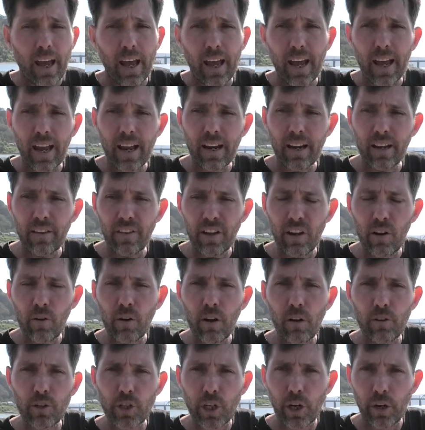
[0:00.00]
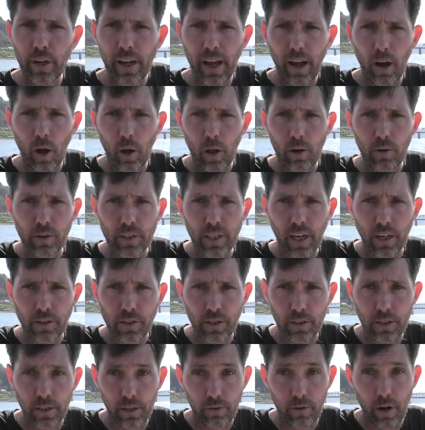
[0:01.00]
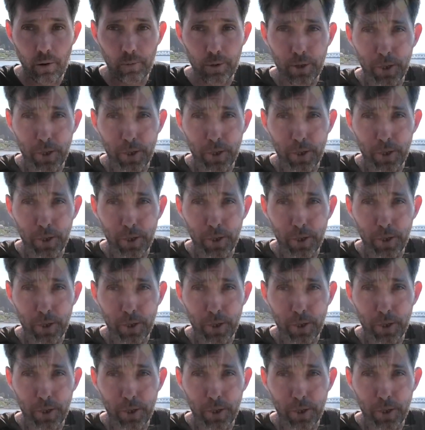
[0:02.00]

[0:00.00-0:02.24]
and then I'll go and show you how I'm going to attach it to the Green